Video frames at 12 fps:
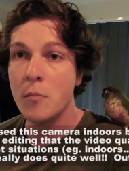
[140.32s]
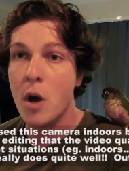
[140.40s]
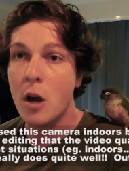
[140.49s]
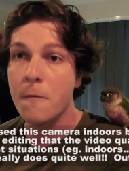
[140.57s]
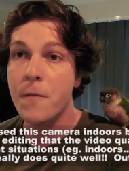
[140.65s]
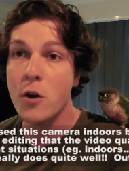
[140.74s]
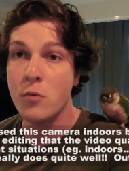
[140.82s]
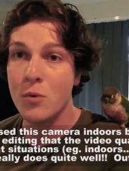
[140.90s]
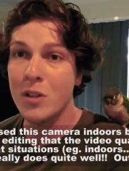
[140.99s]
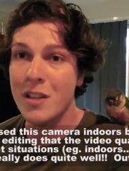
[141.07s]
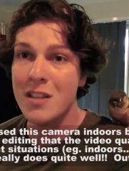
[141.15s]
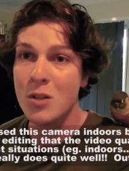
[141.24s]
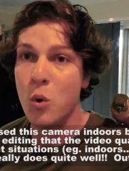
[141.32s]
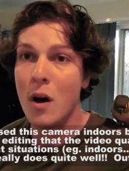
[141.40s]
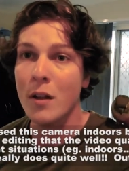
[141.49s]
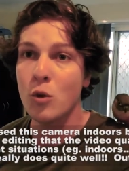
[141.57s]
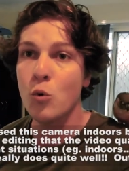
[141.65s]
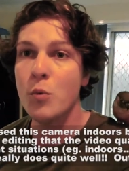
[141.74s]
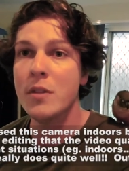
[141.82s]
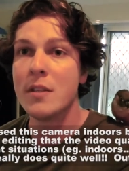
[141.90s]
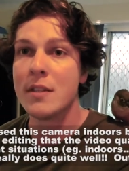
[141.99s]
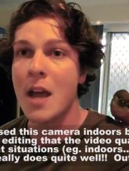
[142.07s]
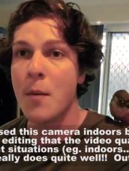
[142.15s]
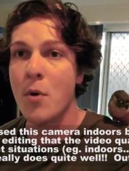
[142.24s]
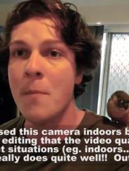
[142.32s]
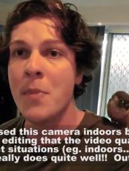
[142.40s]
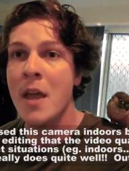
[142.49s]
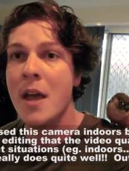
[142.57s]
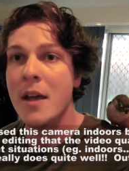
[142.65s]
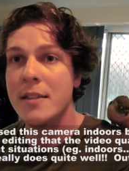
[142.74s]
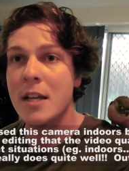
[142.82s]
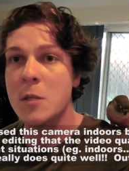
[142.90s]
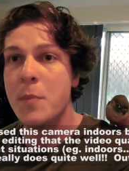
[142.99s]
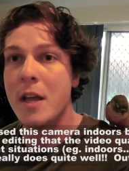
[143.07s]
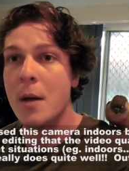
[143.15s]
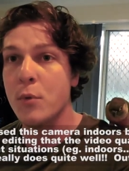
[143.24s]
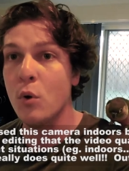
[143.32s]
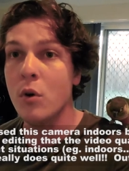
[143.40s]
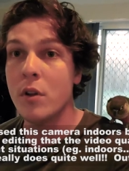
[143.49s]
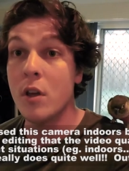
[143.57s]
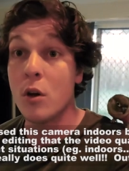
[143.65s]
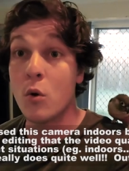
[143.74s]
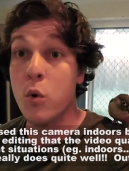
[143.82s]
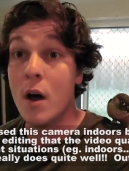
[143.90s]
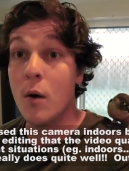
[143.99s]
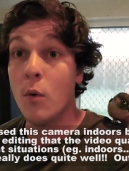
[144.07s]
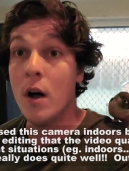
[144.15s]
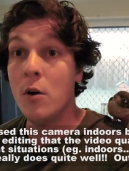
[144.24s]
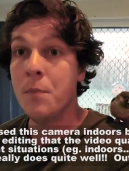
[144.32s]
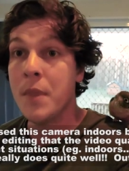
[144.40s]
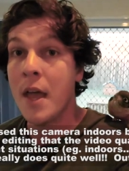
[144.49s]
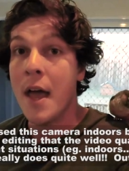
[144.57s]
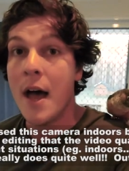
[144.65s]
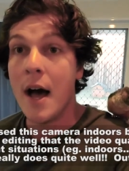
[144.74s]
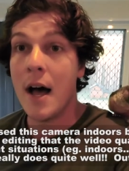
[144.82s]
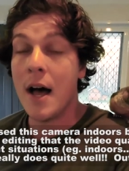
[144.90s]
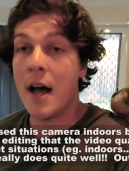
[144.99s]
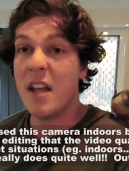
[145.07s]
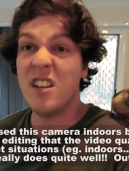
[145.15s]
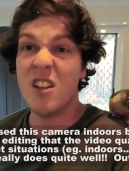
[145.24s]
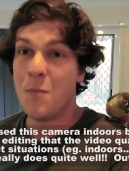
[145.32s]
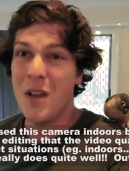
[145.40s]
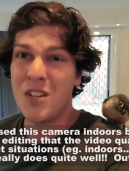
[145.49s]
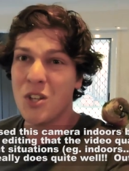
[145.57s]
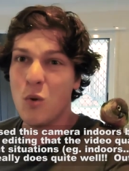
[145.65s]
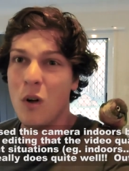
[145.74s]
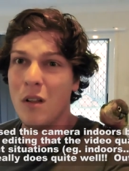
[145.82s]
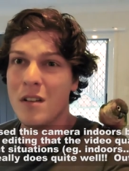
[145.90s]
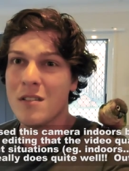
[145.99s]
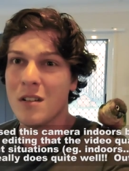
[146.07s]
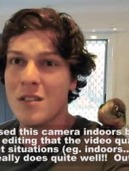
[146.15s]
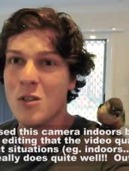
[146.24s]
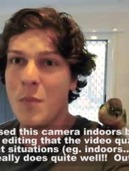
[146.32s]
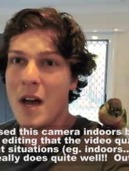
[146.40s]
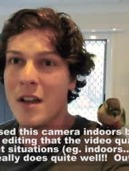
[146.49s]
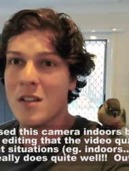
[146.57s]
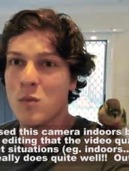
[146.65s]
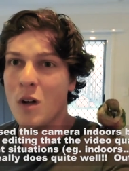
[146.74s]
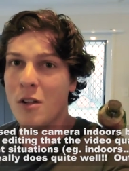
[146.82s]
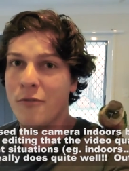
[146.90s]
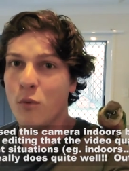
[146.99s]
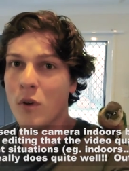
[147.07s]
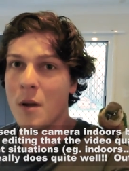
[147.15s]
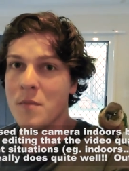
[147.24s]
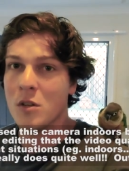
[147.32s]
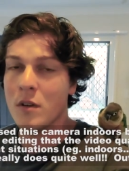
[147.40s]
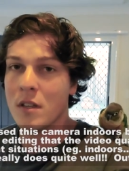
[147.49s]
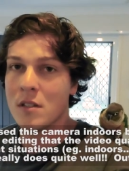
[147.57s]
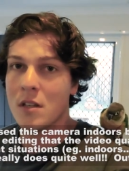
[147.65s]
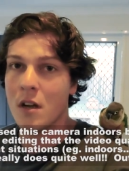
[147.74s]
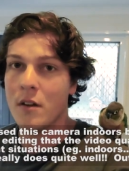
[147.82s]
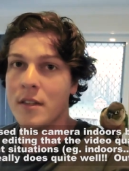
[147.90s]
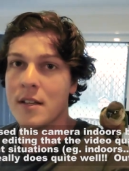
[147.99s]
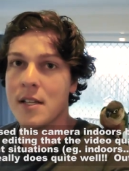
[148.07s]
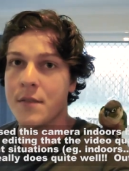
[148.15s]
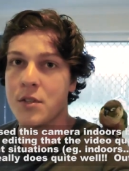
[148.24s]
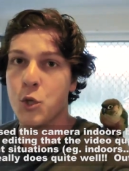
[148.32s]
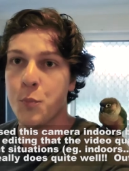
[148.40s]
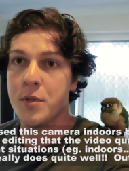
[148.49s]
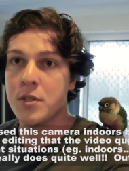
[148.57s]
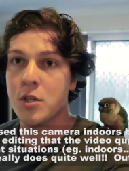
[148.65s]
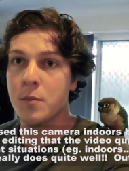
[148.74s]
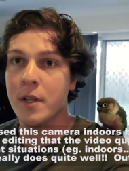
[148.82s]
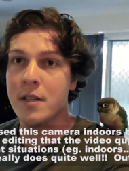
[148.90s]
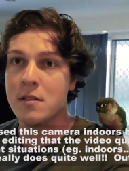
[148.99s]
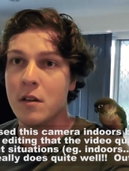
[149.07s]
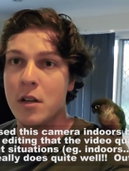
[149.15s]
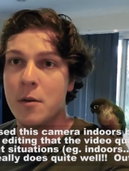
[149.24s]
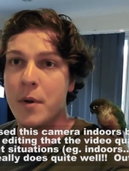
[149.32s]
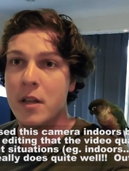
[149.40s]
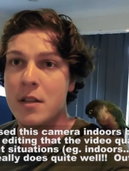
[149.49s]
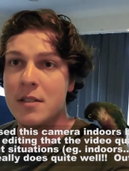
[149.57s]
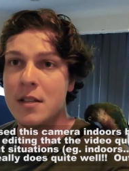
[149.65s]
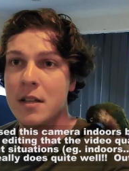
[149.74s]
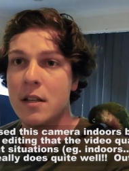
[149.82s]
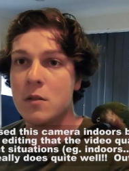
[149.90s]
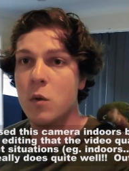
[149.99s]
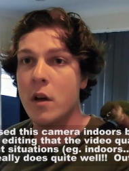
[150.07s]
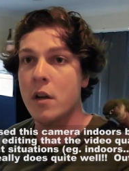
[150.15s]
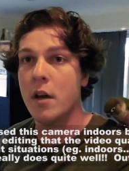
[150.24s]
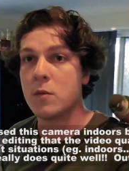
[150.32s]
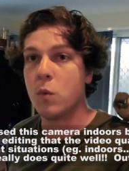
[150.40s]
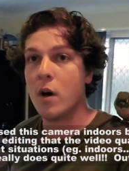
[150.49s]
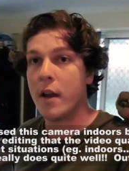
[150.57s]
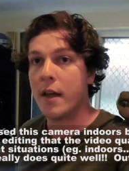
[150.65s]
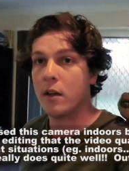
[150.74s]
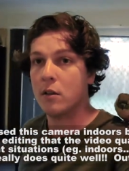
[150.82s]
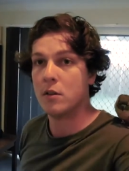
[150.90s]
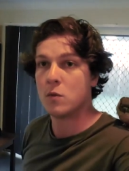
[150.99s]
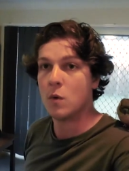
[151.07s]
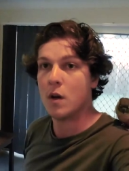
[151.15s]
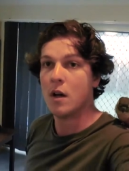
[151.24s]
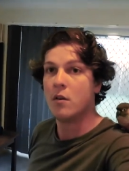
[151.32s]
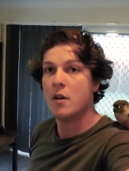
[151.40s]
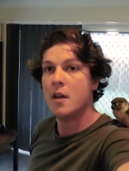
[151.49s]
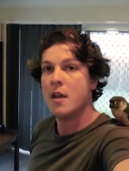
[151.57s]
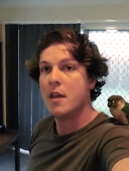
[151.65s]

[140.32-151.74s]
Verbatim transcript: The microphone really is quite good with this camera. It does pick up the audio quite well. Uh, and you know, the picture quality is not too bad as well for what I'm doing. So it does have a super zoom lens on it, but you can see it does quite a nice wide angle as well.